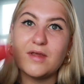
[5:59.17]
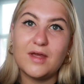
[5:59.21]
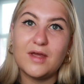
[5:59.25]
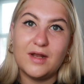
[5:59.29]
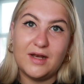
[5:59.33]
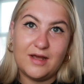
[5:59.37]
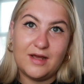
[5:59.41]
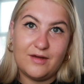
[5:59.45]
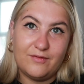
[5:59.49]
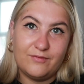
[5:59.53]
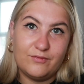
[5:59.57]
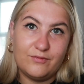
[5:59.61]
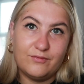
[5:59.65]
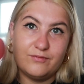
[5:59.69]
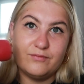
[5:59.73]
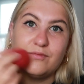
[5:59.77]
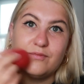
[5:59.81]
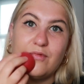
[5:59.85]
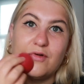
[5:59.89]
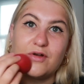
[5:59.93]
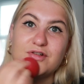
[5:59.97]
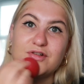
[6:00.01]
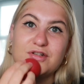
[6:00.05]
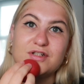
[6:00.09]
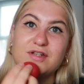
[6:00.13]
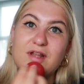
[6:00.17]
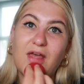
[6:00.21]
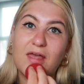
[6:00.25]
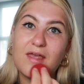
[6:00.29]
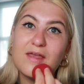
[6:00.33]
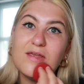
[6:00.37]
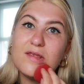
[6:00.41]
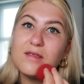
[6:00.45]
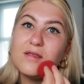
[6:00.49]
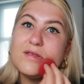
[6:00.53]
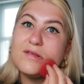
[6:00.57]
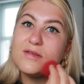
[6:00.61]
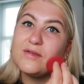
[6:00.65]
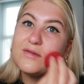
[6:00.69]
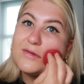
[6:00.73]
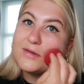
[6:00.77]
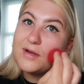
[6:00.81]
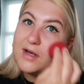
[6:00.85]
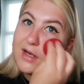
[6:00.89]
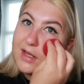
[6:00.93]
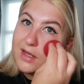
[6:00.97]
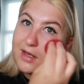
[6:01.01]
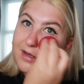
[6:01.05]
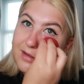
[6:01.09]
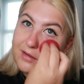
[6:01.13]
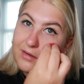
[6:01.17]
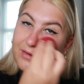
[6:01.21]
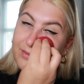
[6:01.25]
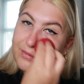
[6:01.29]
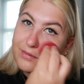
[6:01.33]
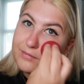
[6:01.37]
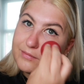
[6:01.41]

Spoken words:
and have washed it. It's clean.